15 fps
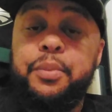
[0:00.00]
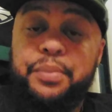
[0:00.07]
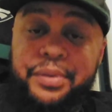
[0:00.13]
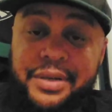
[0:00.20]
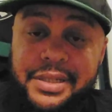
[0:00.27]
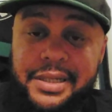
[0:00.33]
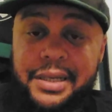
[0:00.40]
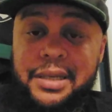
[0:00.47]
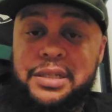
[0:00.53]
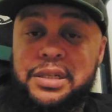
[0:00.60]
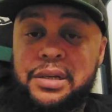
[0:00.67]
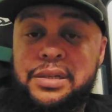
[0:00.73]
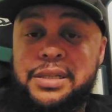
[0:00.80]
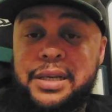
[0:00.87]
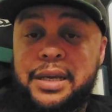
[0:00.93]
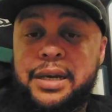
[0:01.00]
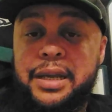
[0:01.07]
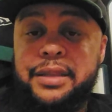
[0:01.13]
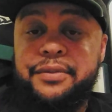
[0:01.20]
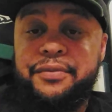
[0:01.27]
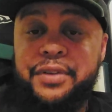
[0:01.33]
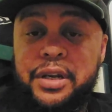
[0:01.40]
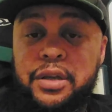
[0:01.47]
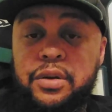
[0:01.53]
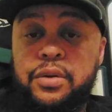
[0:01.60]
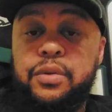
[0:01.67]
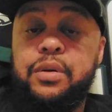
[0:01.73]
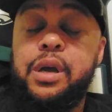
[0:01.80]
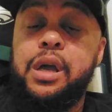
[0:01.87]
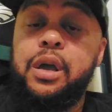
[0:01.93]
Appreciate y'all checking out the
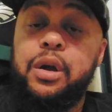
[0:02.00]
video.